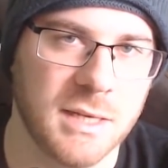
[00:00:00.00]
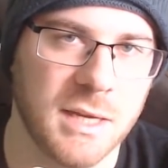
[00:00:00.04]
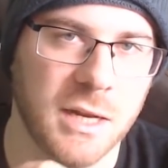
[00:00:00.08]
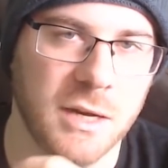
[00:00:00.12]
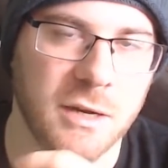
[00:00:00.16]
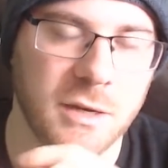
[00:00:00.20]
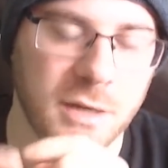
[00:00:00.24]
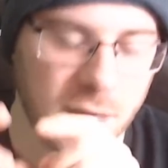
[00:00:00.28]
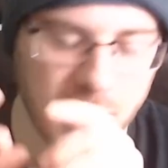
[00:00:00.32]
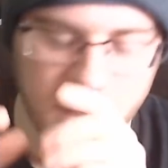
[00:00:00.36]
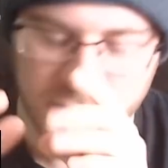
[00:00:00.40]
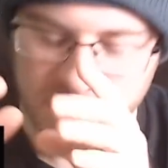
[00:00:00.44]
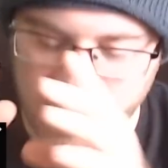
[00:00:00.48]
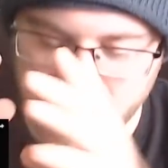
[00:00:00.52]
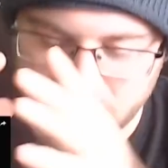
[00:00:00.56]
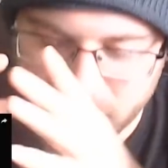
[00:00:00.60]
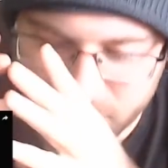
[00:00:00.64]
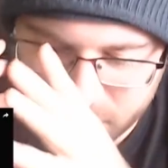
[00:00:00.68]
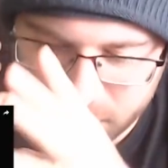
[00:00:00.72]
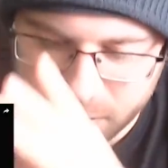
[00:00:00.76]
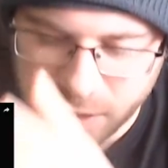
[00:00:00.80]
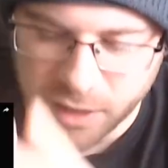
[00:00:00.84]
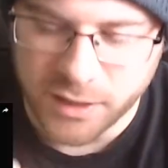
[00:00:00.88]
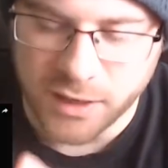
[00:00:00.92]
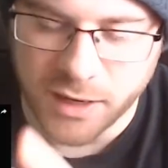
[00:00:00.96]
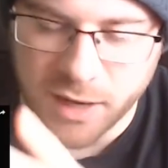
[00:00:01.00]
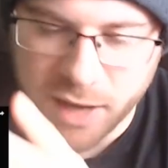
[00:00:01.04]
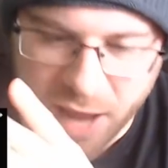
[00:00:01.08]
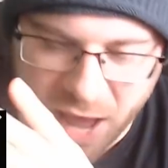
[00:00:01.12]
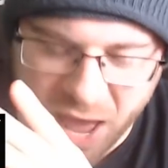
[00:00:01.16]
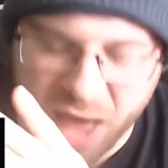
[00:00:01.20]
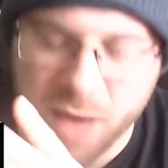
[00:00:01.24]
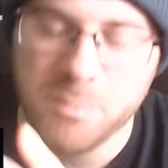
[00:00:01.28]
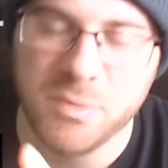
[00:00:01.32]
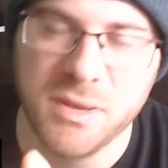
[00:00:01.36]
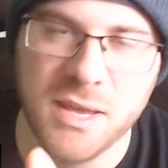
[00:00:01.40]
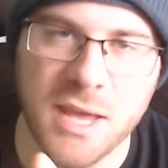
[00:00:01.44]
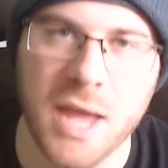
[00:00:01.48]
It's not a
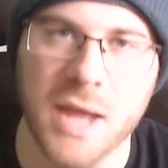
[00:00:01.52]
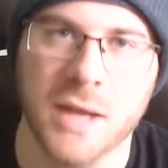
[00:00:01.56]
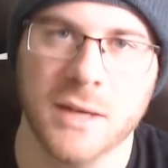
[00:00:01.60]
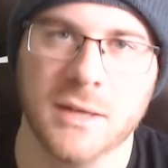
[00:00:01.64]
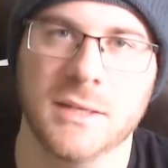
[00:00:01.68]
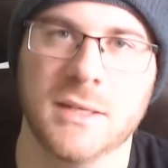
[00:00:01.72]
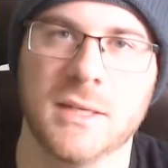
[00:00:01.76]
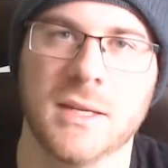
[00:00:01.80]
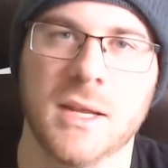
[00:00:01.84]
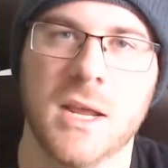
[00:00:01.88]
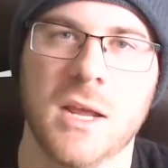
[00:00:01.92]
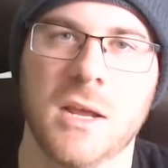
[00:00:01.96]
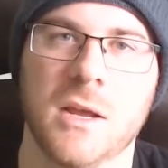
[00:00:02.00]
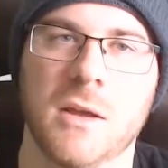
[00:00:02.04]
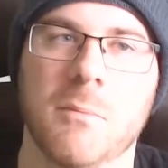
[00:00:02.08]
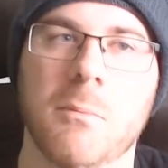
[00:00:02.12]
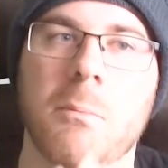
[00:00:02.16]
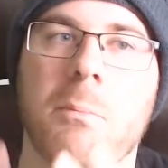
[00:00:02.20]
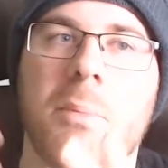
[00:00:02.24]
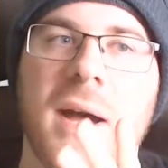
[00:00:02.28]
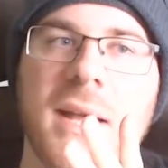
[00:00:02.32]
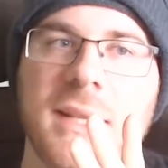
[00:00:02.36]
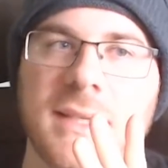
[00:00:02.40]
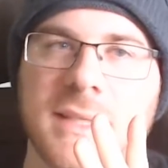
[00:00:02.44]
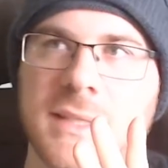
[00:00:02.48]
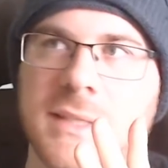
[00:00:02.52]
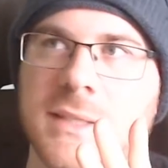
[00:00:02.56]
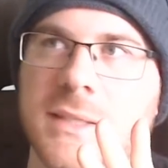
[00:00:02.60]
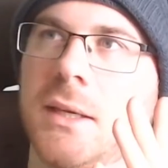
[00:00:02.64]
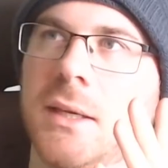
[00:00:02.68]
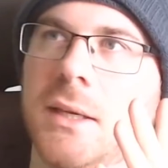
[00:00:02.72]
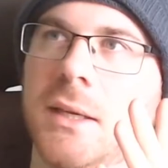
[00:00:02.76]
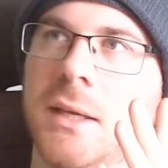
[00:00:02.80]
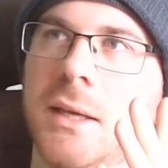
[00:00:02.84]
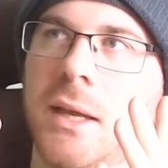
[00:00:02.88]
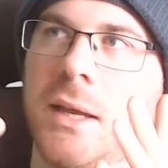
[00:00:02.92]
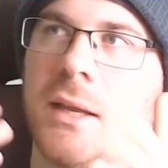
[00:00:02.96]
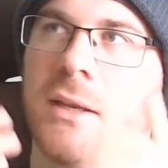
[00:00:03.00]
happy end, but
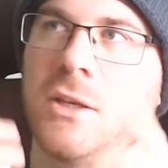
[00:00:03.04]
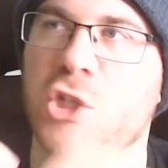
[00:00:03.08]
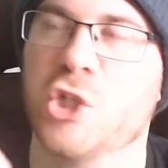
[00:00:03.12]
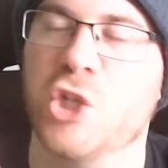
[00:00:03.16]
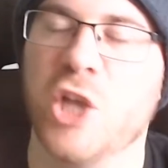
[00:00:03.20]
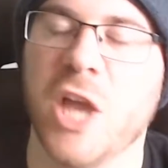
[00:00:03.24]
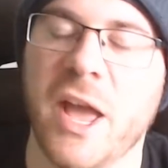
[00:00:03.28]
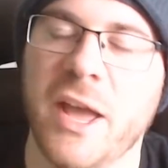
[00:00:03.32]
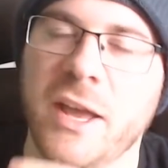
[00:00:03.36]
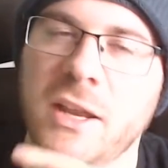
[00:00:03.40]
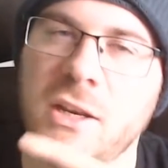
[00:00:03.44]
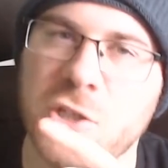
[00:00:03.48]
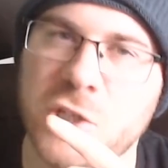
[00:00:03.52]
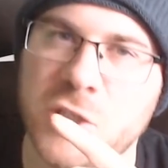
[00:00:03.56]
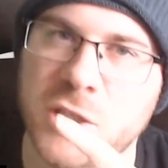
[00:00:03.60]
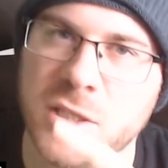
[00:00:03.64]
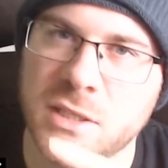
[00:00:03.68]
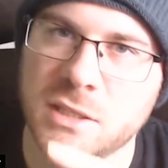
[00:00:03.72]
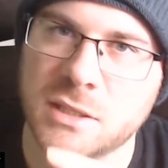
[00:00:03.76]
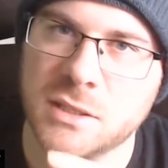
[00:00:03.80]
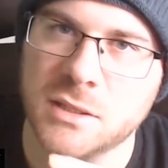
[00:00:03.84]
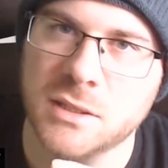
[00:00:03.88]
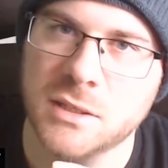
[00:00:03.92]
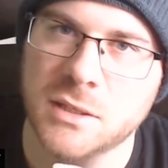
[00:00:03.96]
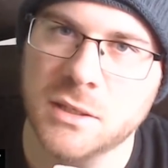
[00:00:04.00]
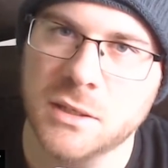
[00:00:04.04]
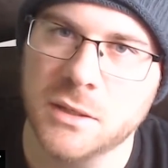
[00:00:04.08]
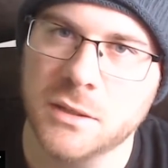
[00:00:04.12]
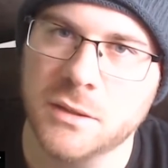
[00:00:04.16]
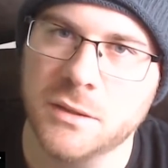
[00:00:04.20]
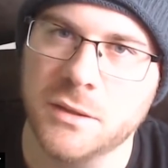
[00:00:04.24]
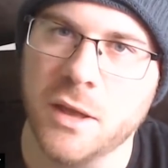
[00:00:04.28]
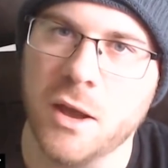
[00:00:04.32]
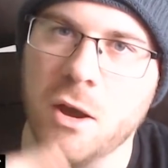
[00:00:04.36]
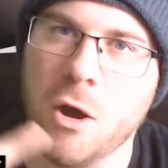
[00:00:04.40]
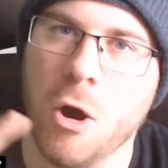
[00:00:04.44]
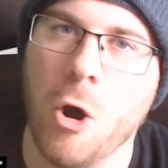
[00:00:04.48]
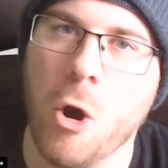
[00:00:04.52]
it changes
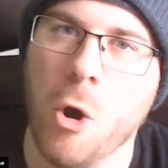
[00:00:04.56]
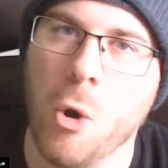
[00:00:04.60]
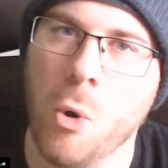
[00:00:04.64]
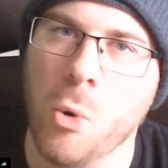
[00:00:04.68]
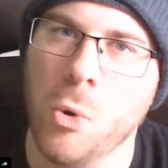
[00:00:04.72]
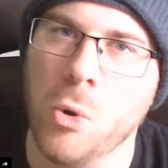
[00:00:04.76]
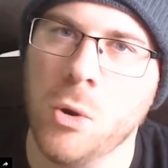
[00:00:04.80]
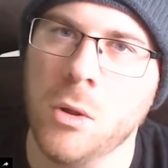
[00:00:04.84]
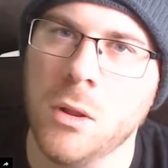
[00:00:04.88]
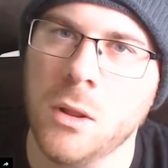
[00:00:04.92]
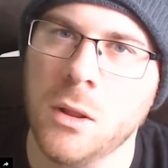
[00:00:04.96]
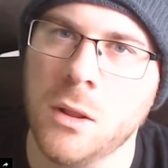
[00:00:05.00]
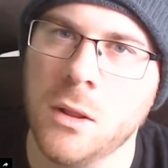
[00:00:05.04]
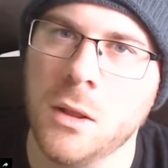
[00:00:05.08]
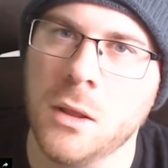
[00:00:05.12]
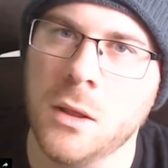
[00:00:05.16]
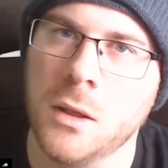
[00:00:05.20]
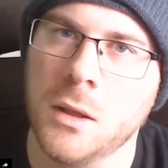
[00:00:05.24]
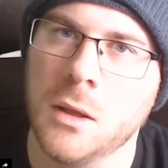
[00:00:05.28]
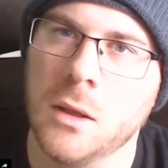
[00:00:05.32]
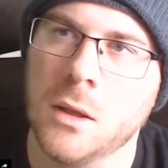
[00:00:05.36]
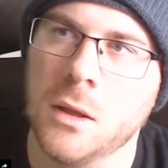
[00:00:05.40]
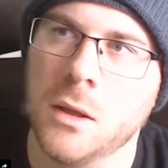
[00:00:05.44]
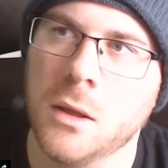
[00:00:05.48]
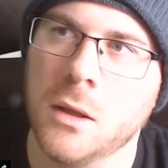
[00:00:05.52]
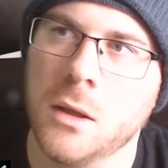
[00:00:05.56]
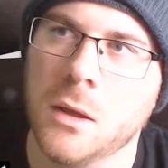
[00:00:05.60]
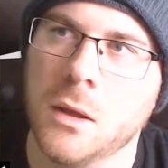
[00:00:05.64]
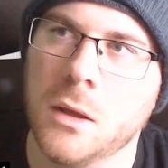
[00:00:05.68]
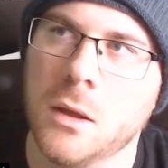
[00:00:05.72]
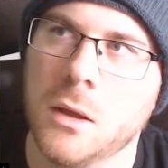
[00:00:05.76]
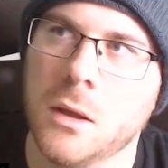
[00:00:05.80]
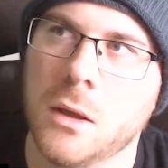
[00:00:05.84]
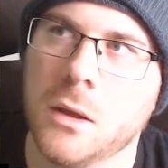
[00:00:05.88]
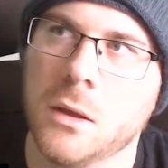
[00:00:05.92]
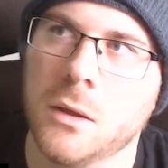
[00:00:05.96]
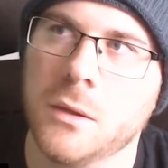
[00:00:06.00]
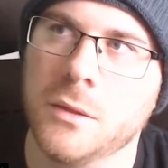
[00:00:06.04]
the whole
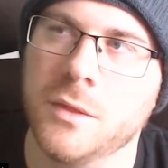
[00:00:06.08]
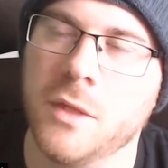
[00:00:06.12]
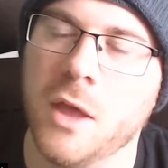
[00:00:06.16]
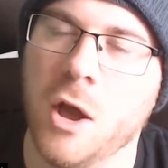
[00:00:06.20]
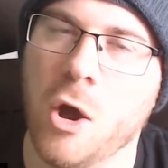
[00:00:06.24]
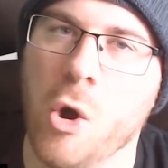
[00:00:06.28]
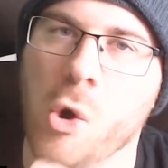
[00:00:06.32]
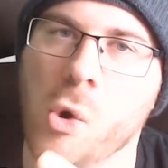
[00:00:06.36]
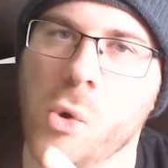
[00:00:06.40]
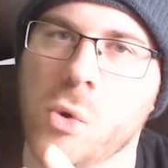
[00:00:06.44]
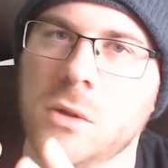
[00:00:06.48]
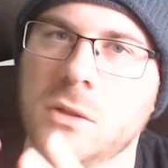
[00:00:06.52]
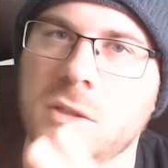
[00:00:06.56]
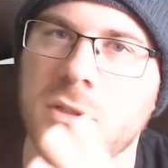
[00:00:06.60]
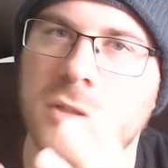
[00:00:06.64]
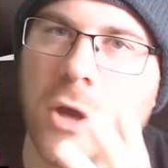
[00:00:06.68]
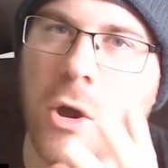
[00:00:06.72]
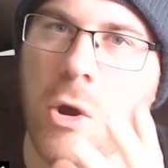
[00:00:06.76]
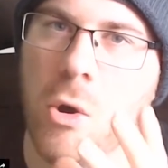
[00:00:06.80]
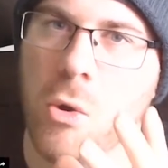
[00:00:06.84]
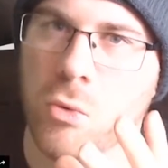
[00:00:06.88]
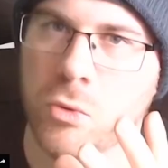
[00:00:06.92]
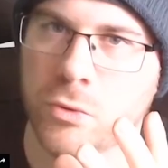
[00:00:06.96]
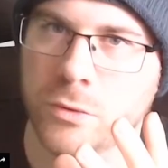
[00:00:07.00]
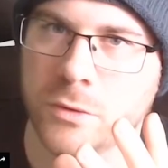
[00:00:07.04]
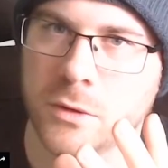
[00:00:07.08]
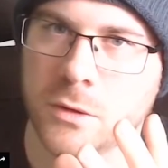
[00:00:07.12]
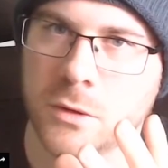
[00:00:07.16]
tone.